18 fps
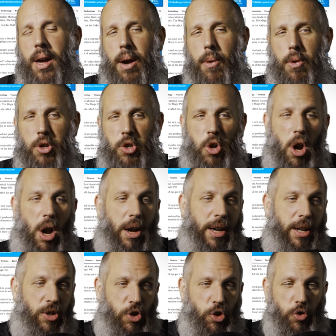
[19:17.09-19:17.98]
And we're
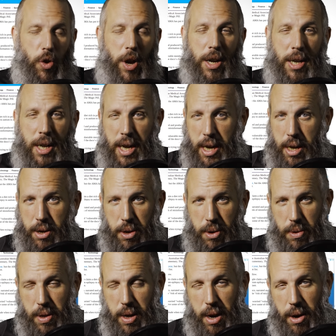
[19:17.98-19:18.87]
talking strict
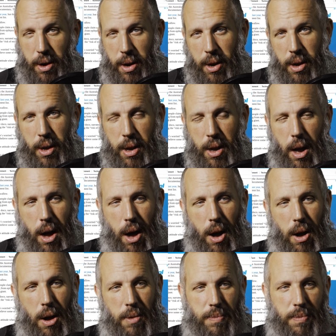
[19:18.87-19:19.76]
keto there.
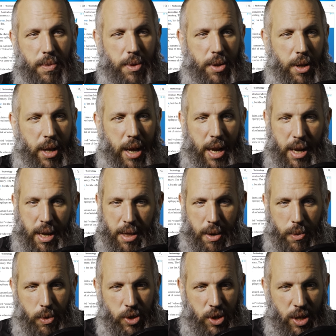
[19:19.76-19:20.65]
Um, the
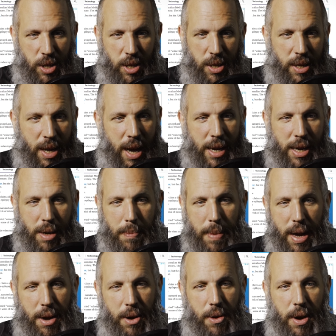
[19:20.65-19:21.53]
lady that was in the
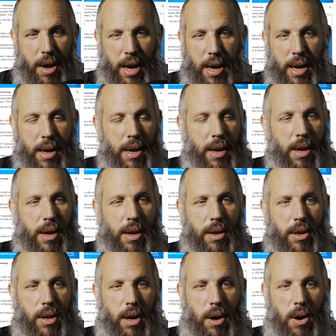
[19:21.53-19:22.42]
documentary,
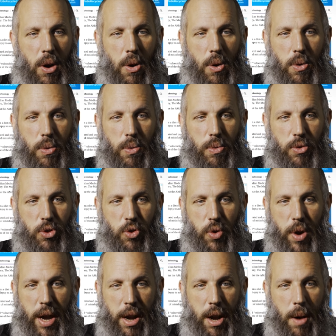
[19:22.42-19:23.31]
you know,
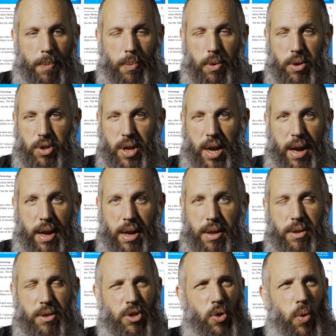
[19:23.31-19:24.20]
straight up was
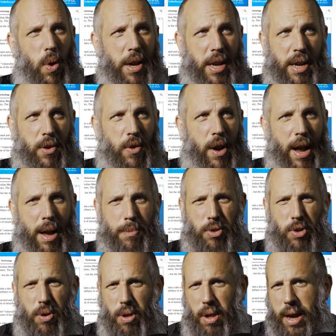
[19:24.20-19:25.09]
on 20
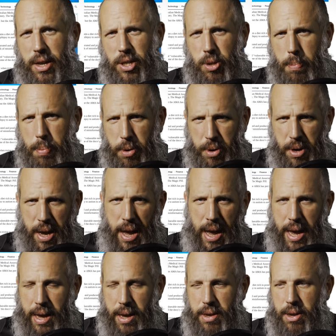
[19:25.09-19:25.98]
grams or less per
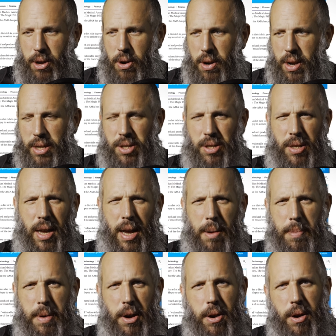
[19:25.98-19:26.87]
day. You know, that's
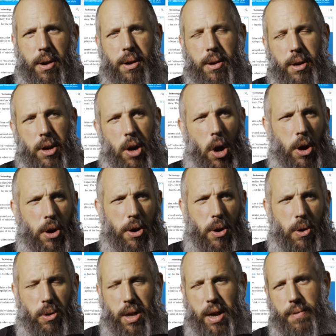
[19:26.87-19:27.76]
damn near
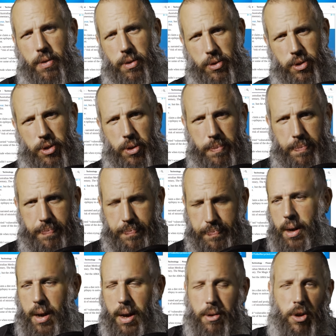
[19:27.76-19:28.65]
carno levels.
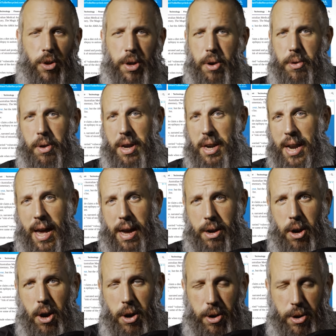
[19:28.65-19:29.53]
Clearly
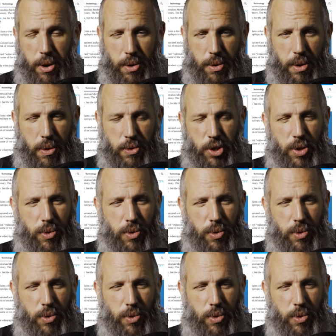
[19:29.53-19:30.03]
not carno though.